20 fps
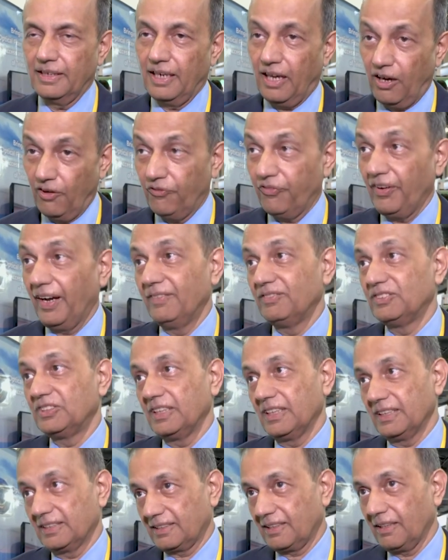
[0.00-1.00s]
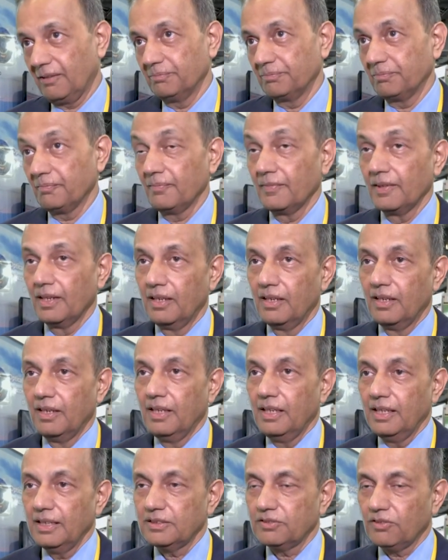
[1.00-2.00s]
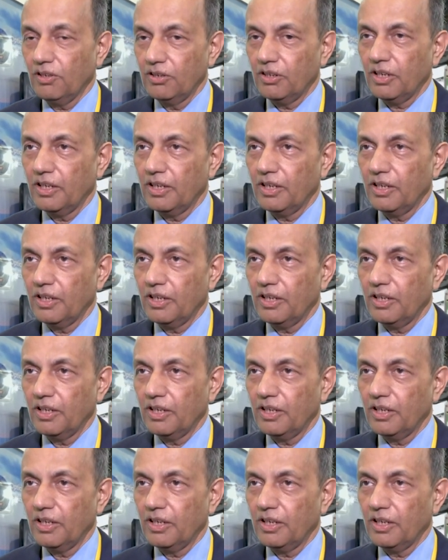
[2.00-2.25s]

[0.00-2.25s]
Now 5G has come. It's going